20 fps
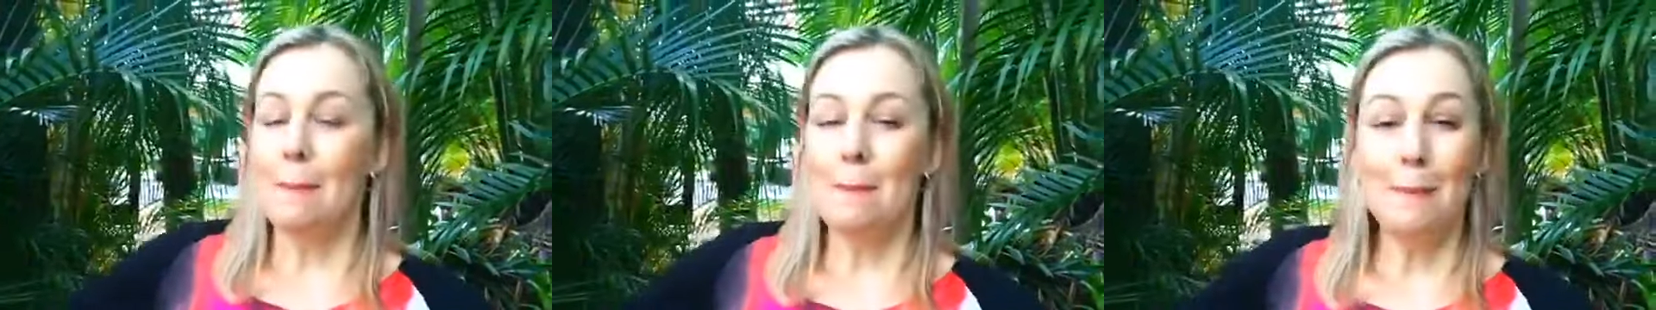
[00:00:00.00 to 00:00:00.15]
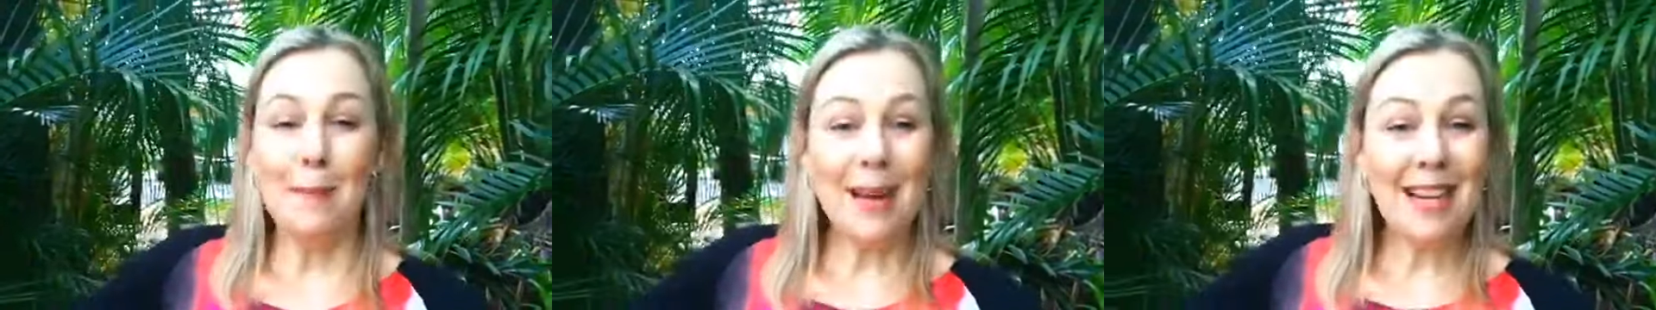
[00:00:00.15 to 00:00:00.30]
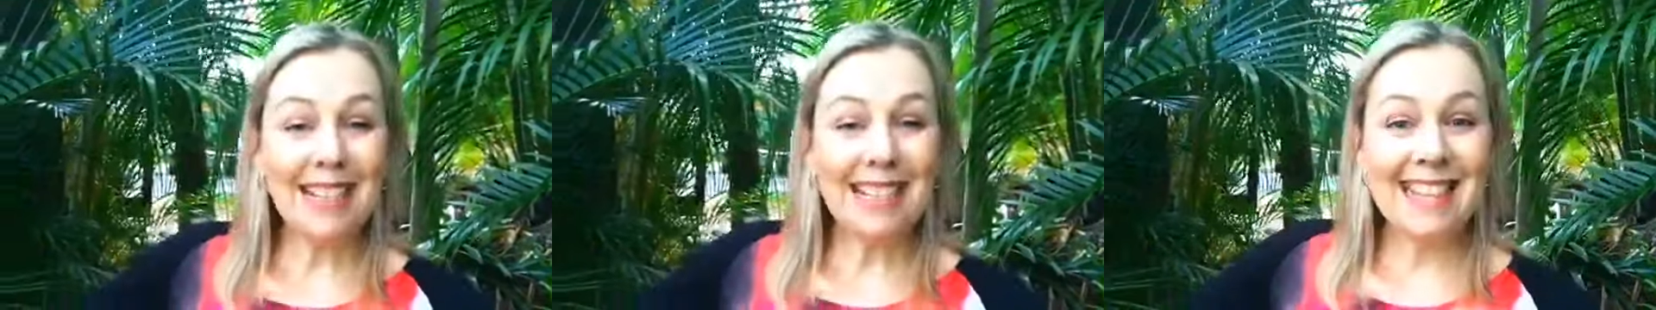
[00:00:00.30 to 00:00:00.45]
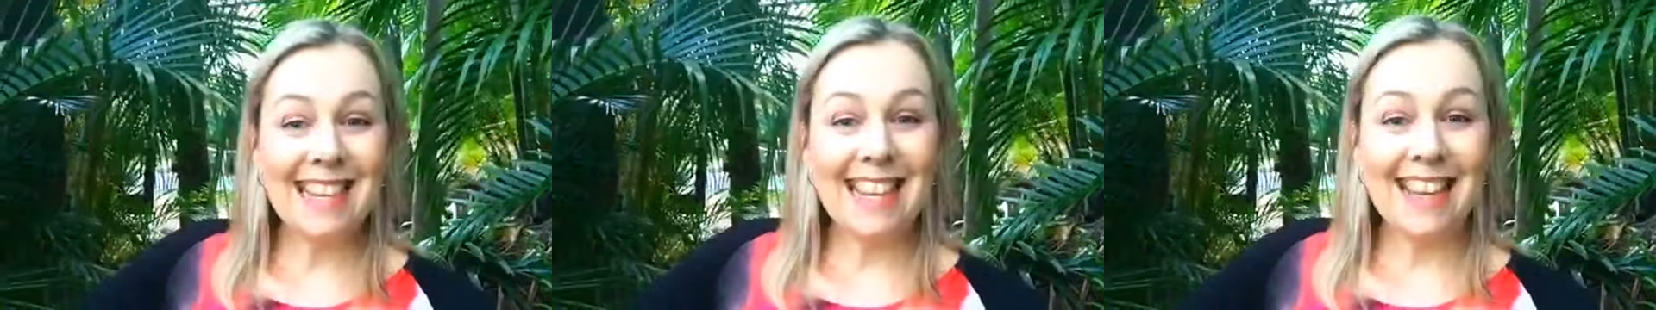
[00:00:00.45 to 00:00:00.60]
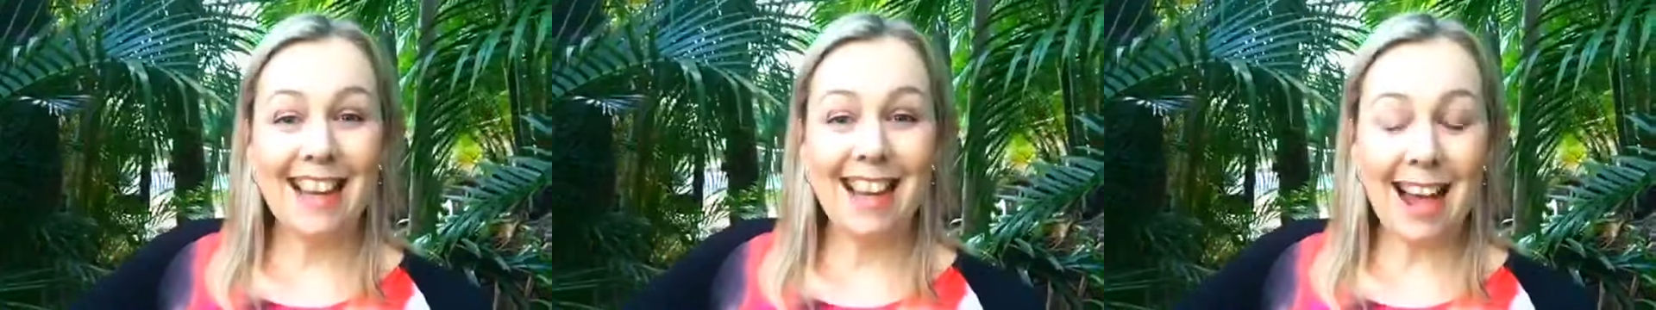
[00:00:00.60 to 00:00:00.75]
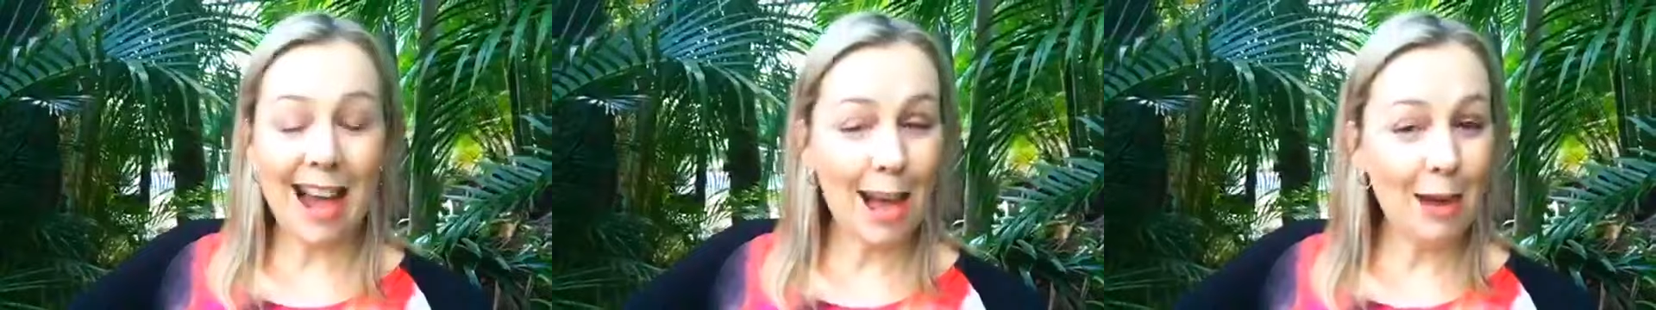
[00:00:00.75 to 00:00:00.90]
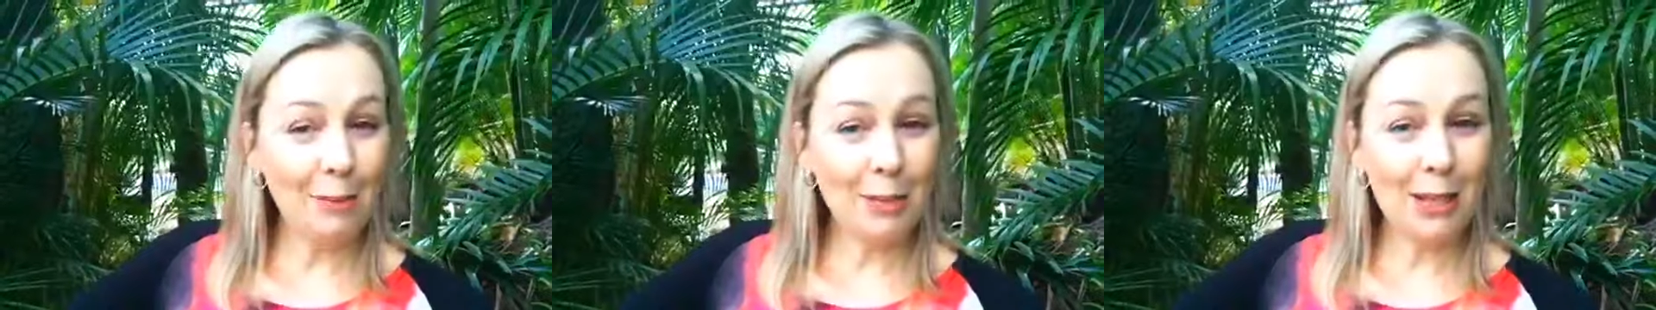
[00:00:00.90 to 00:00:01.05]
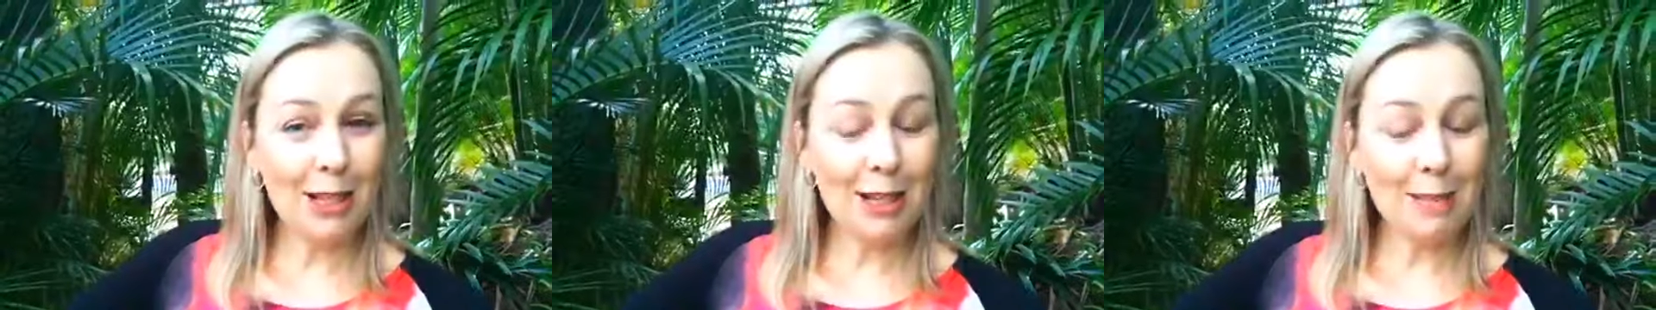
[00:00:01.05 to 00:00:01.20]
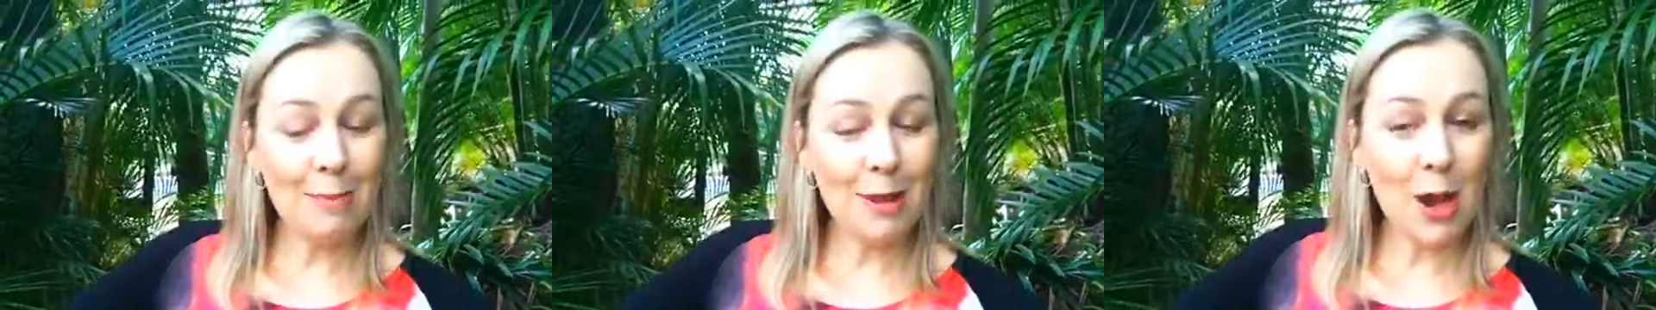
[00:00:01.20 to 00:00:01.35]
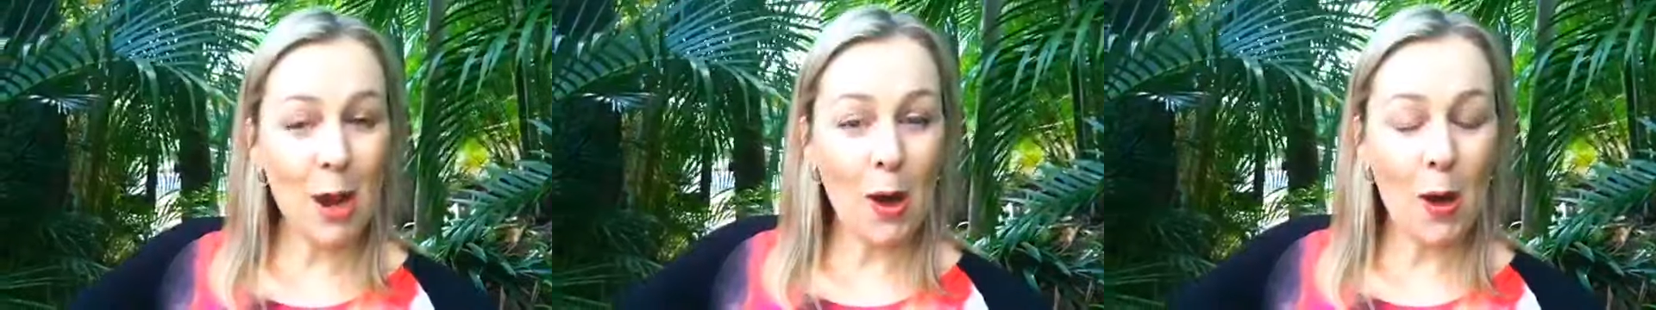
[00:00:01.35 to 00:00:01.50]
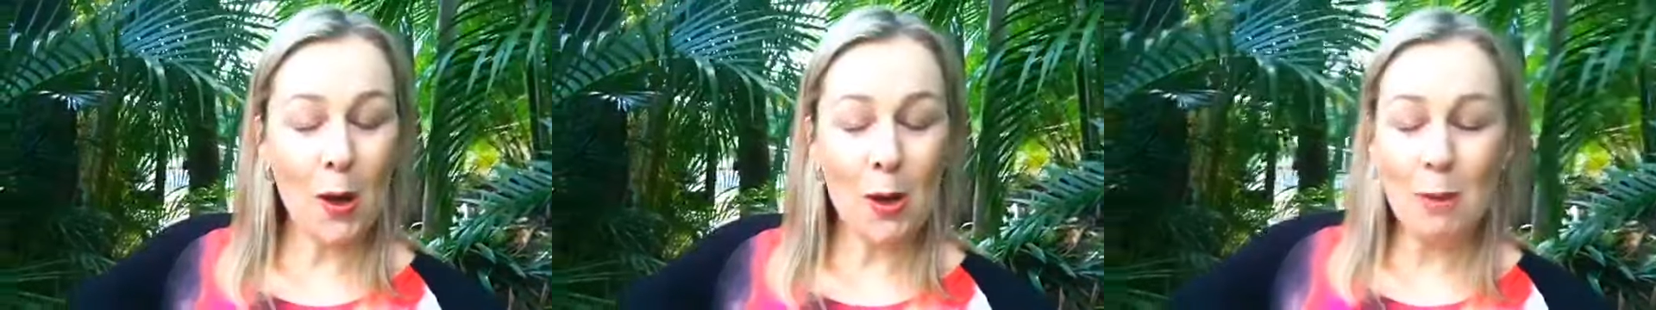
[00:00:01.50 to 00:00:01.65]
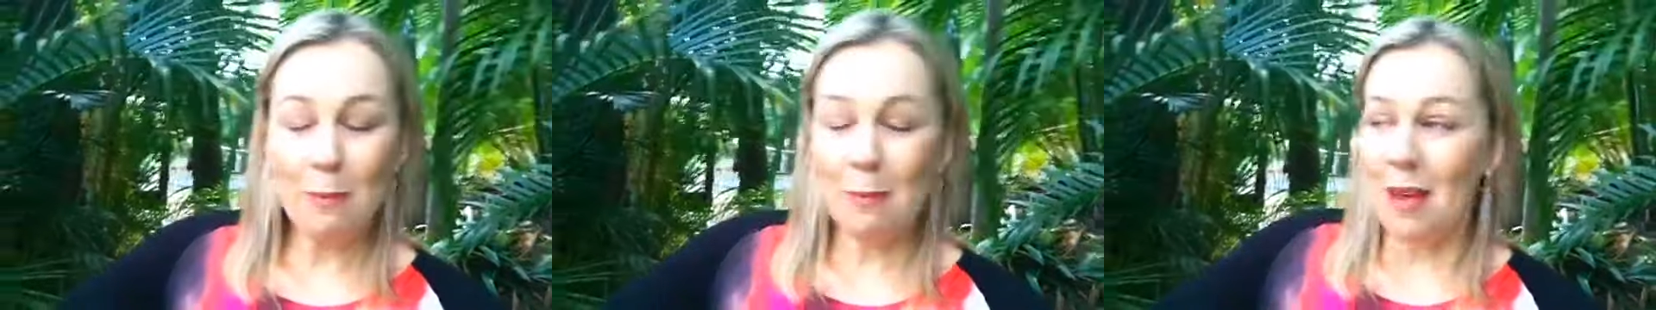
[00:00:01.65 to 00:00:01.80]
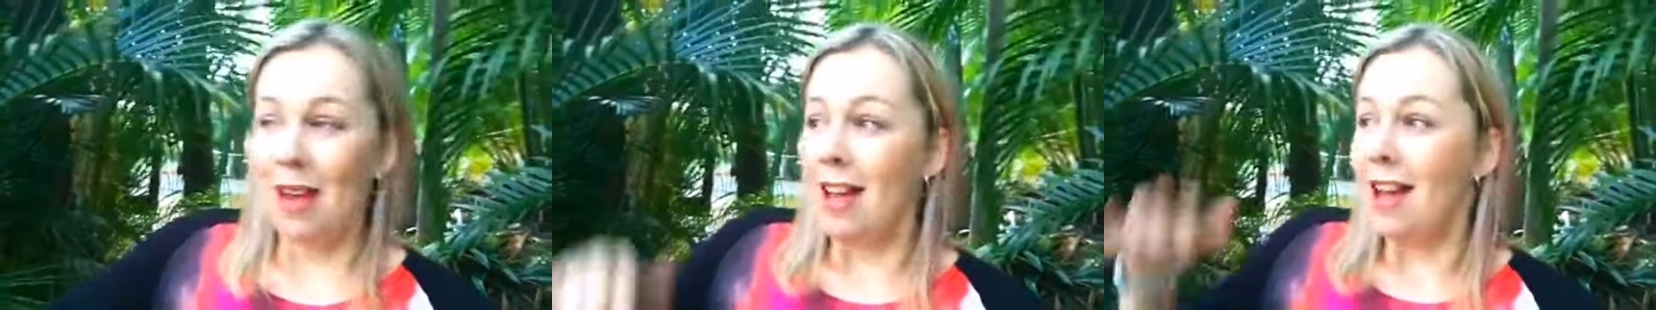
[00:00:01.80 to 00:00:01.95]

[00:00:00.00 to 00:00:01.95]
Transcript: But I'm not going to be home.